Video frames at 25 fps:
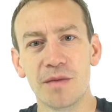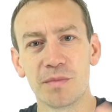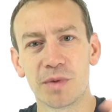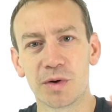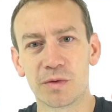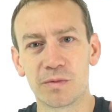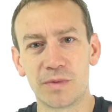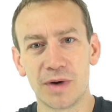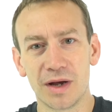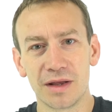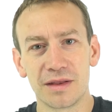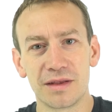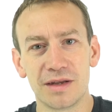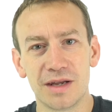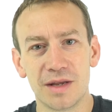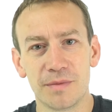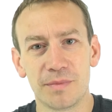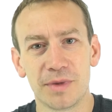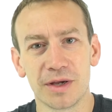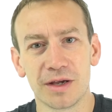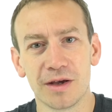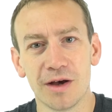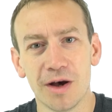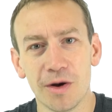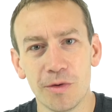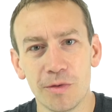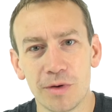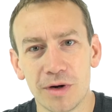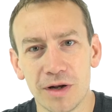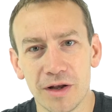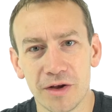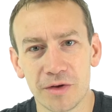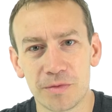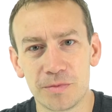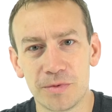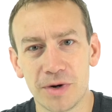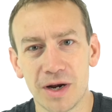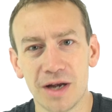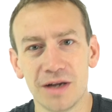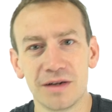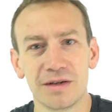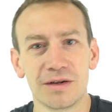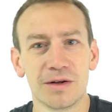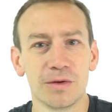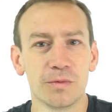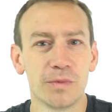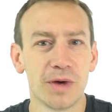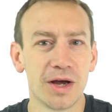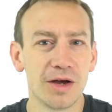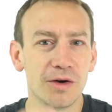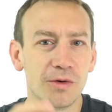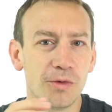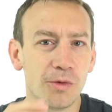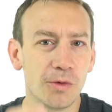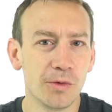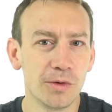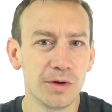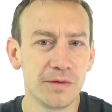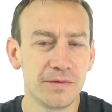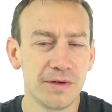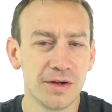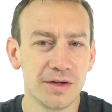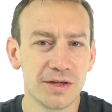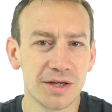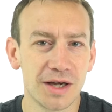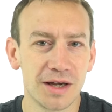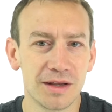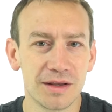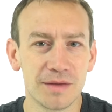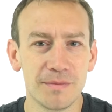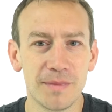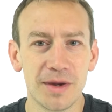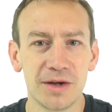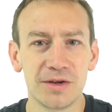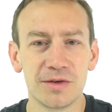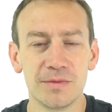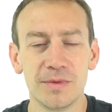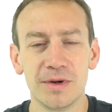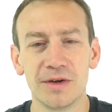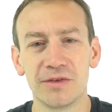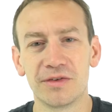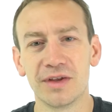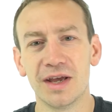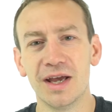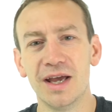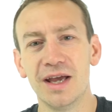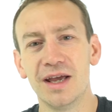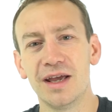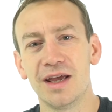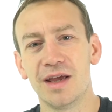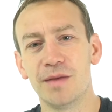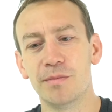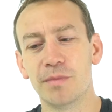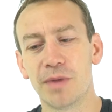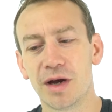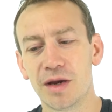But rather than it being a whole class practical where all of you take the measurements, it